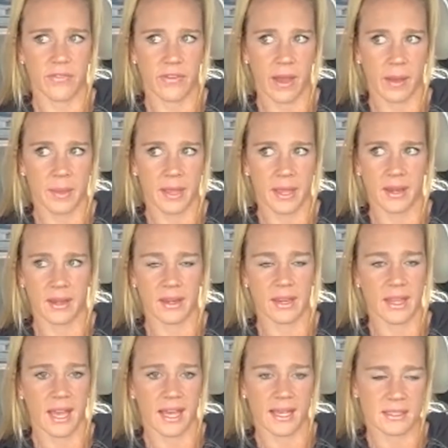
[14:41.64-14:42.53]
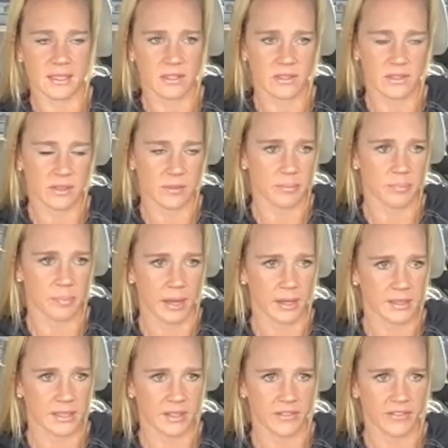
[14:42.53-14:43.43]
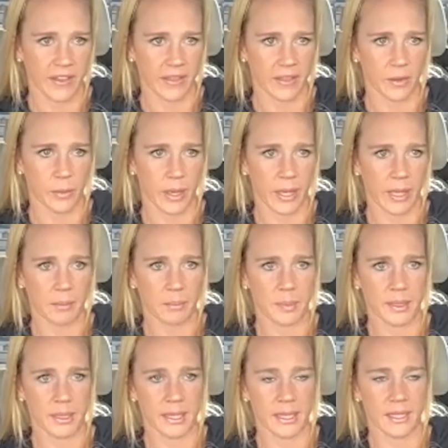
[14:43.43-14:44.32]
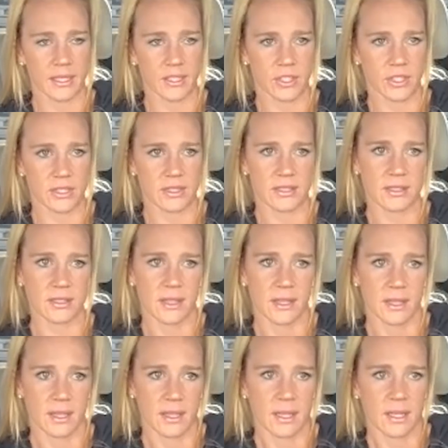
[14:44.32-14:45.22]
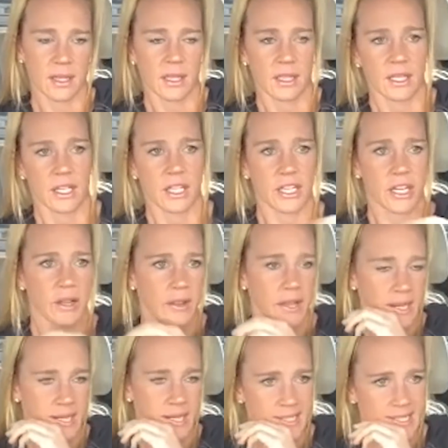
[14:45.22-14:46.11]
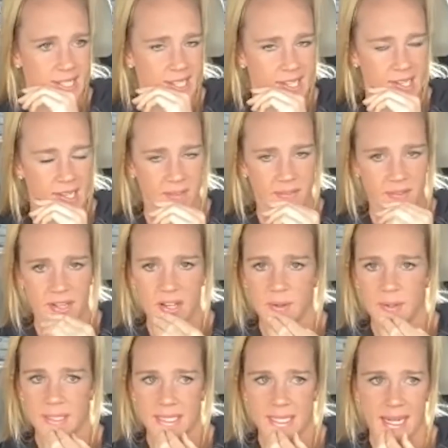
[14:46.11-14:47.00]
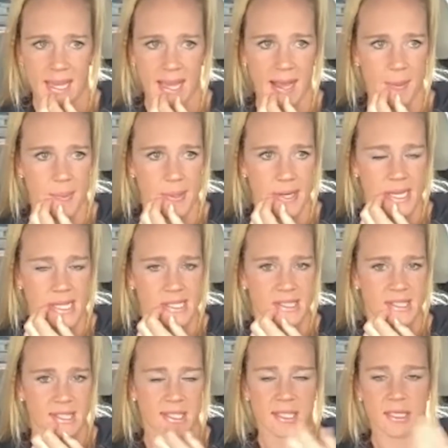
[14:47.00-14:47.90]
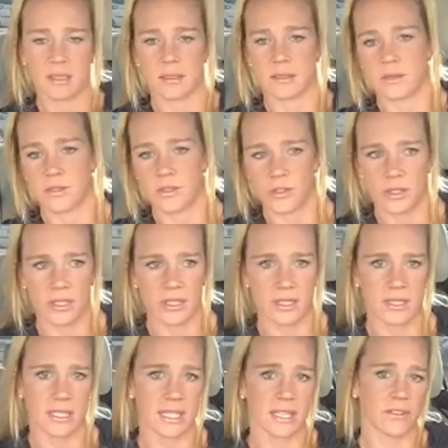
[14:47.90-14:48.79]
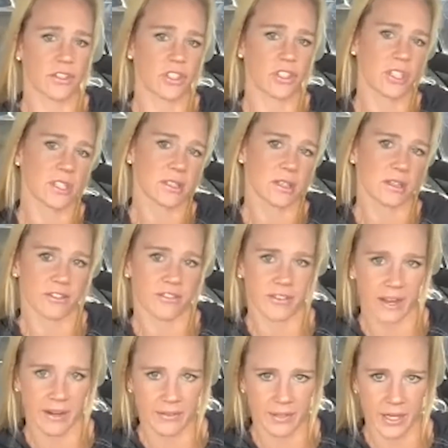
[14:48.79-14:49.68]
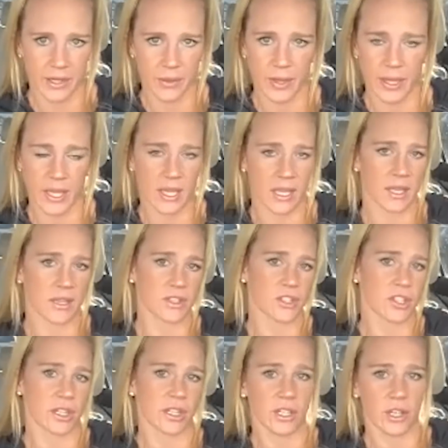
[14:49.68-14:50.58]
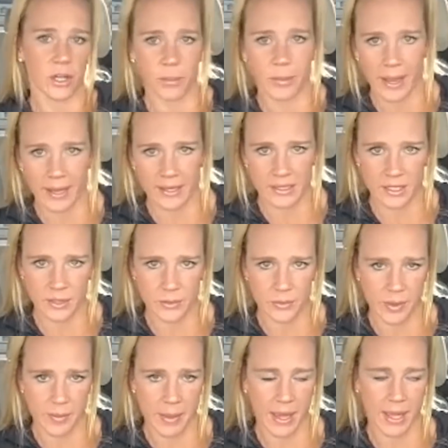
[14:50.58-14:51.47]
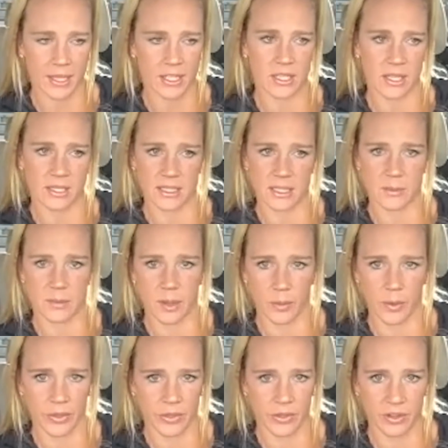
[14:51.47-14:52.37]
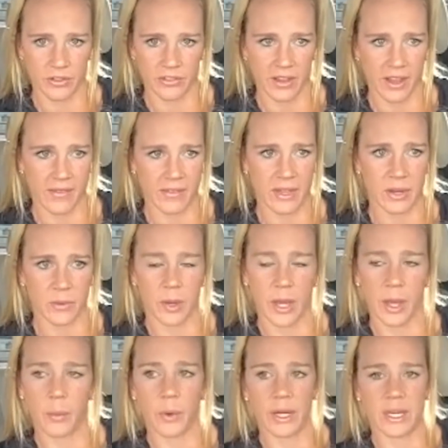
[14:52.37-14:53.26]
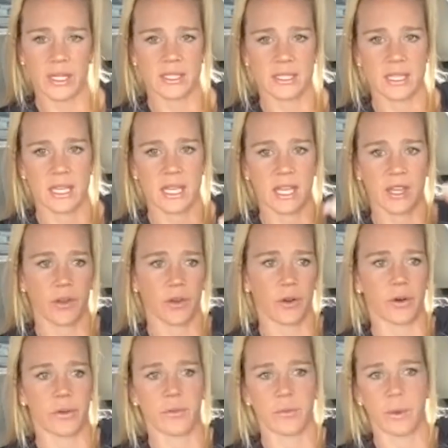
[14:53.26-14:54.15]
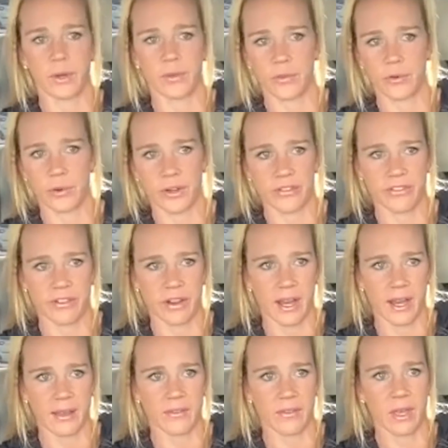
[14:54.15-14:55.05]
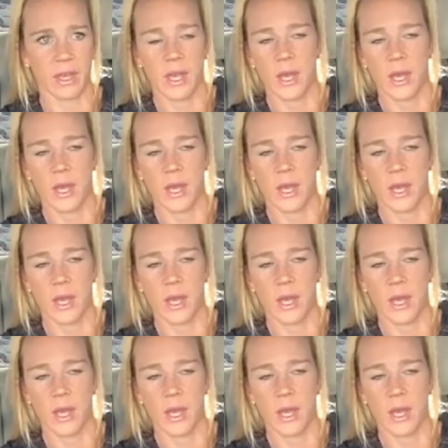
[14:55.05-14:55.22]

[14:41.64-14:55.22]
I mean, yes, there's a belt at featherweight, but it's just you know, like I said, you never know what's going to happen. Is is Nunes if she's going to fight right away? Is she going to go back to the rematch? That's going to be at 135 anyway. What is the end goal in 145?